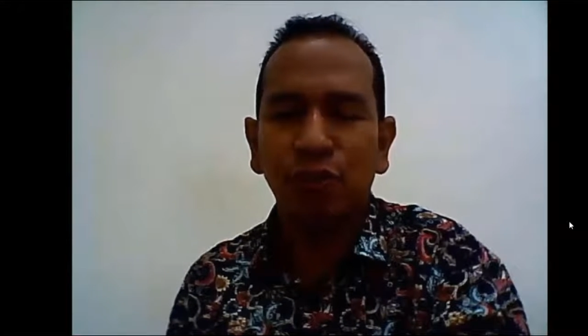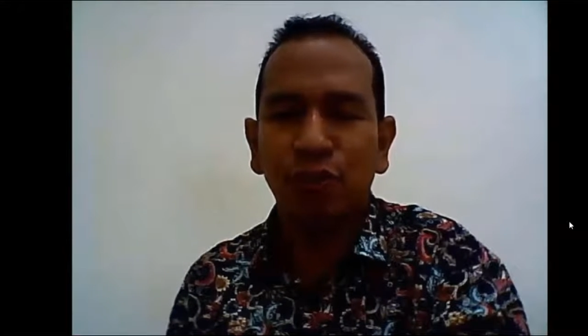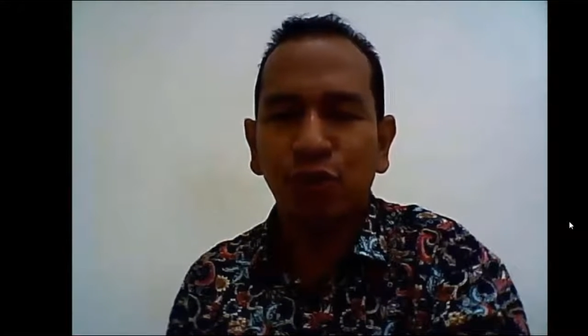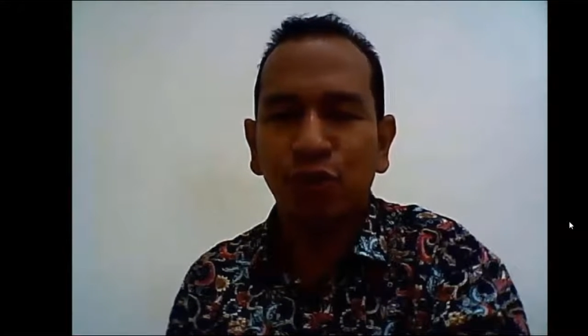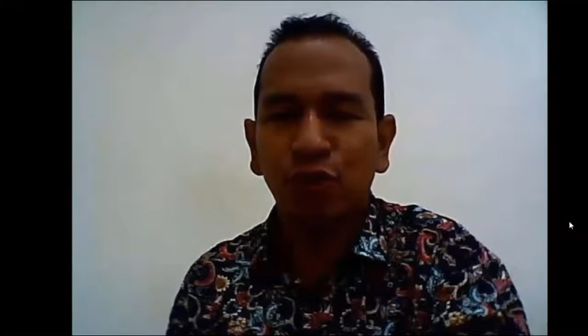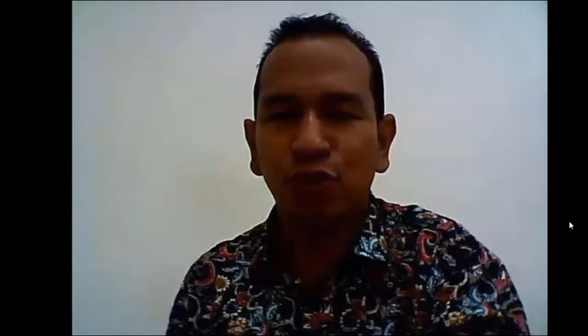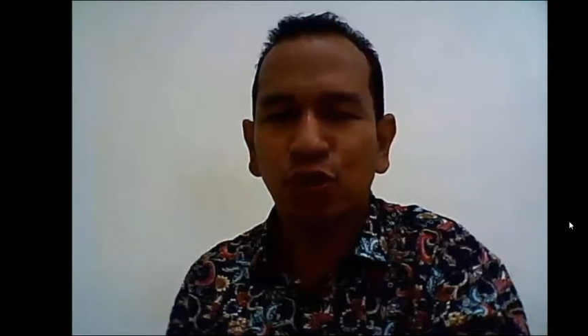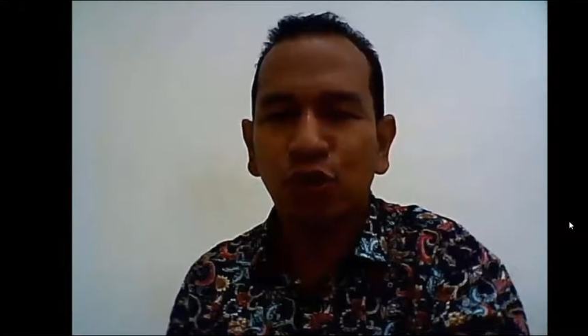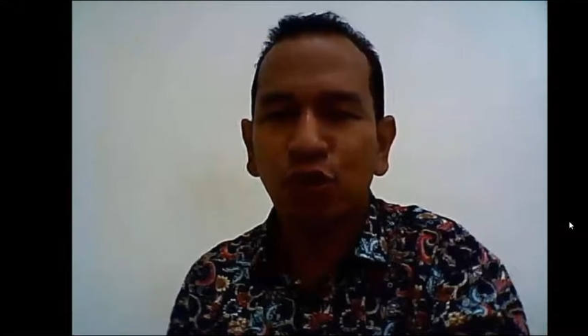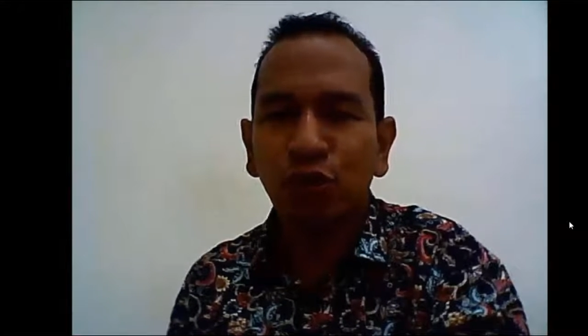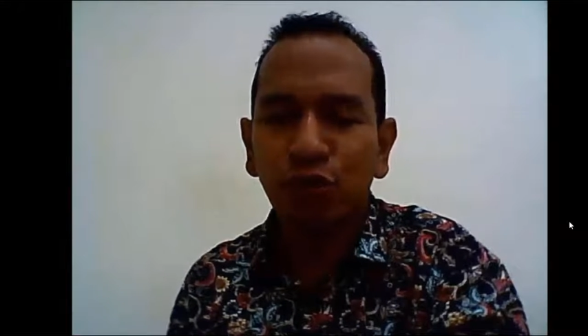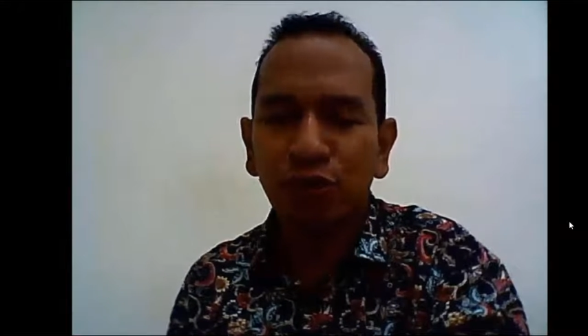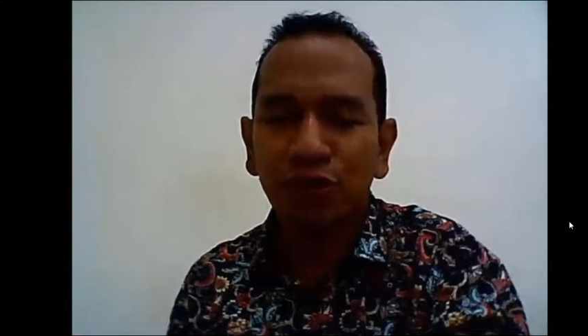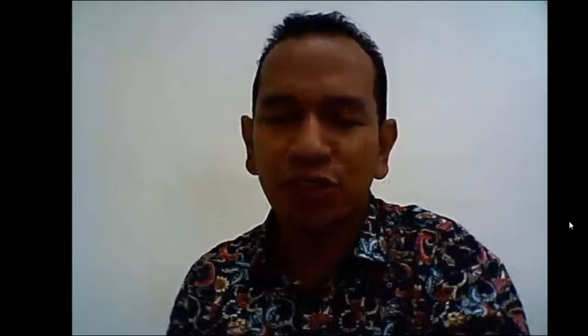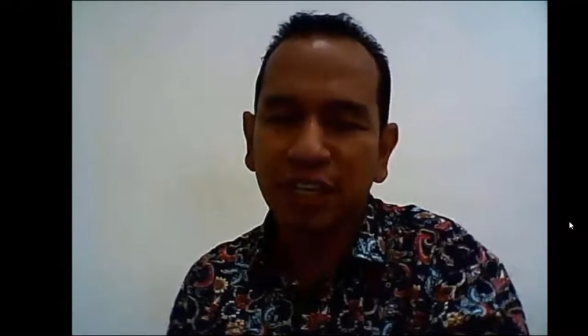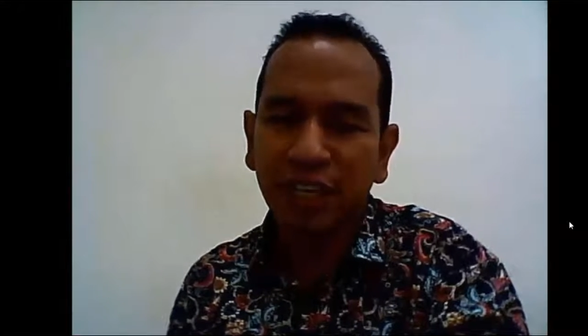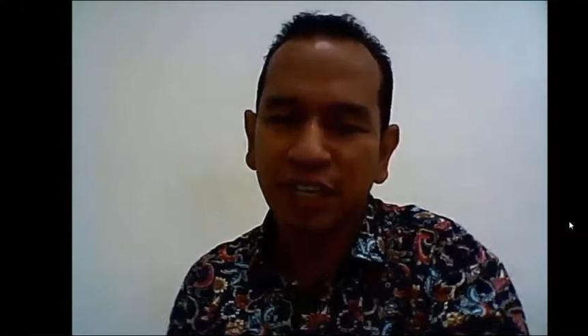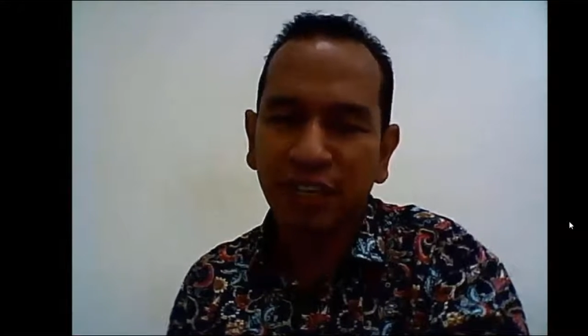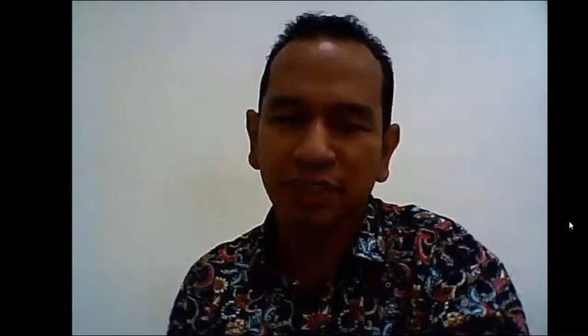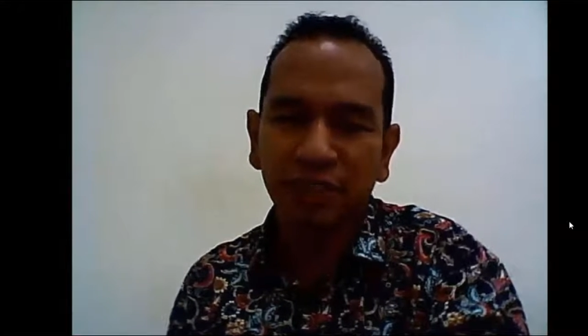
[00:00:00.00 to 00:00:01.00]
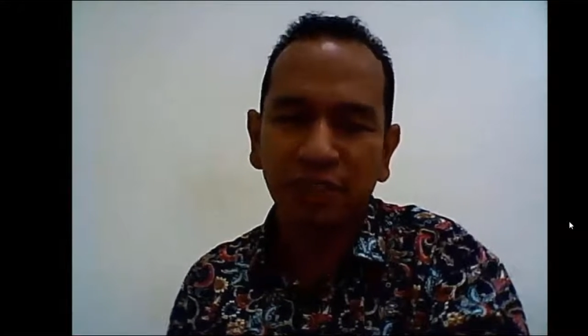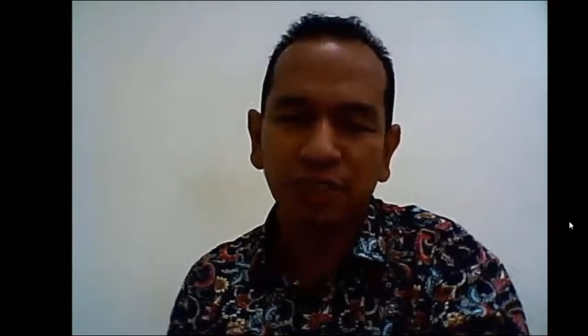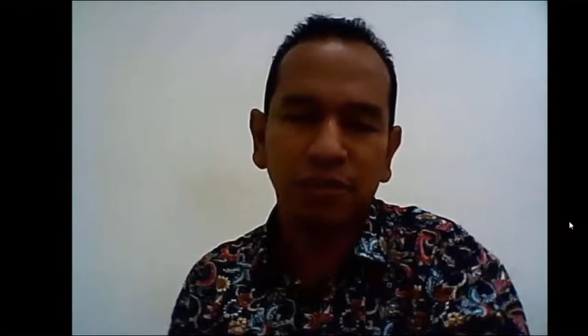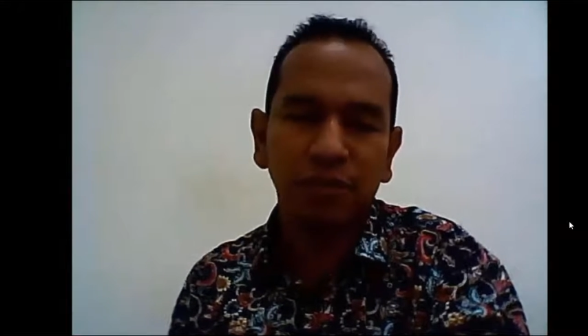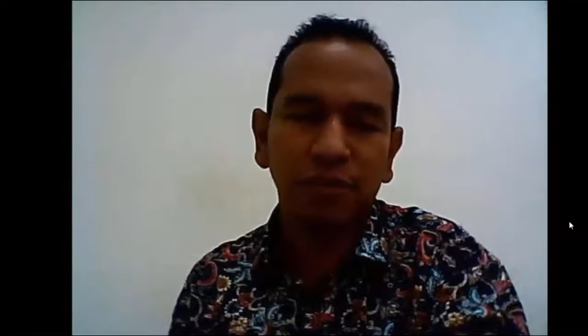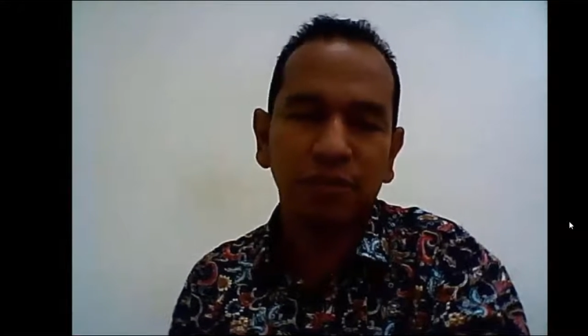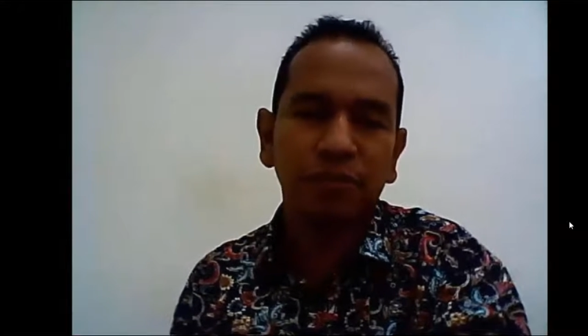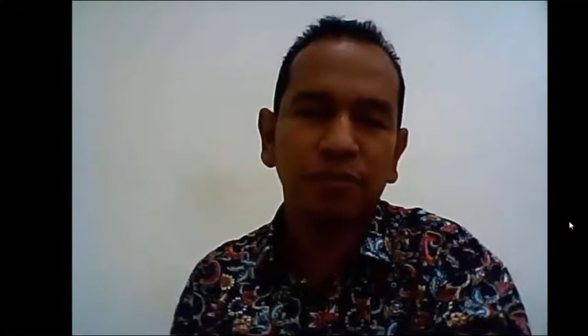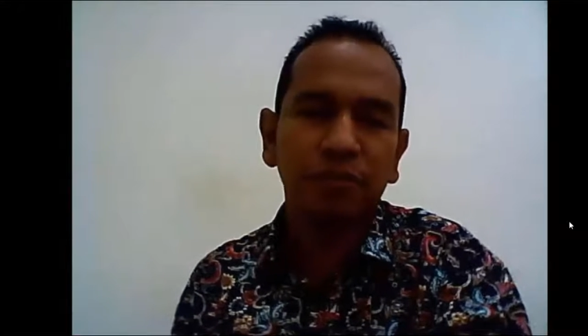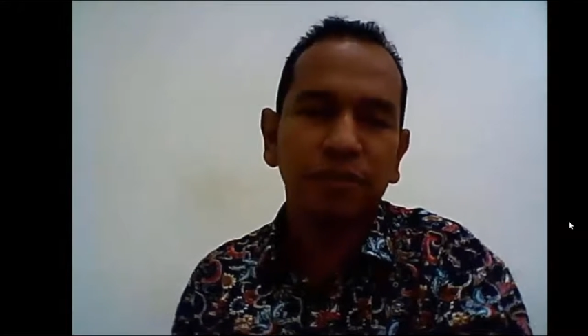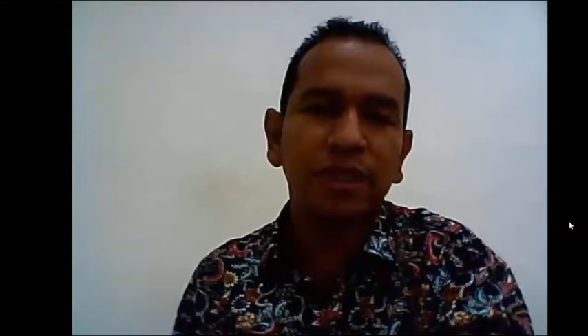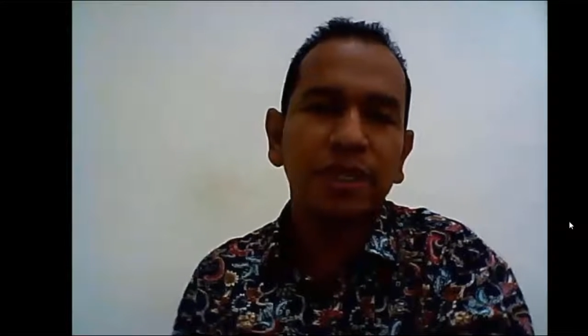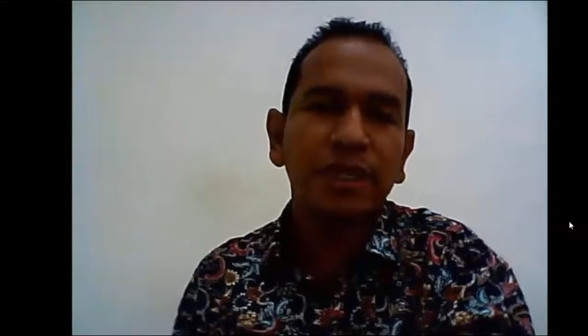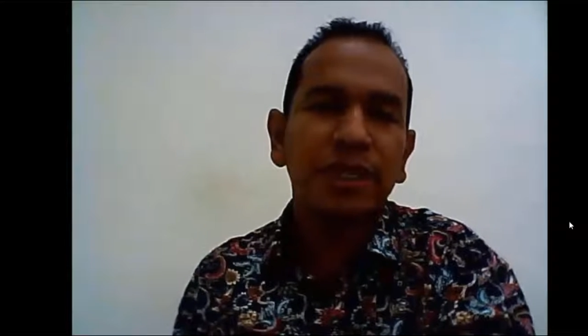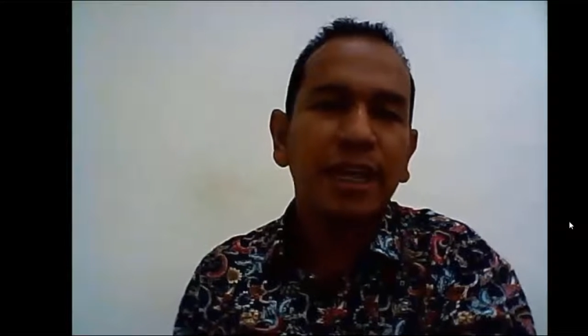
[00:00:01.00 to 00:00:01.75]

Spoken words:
of your TOEFL test.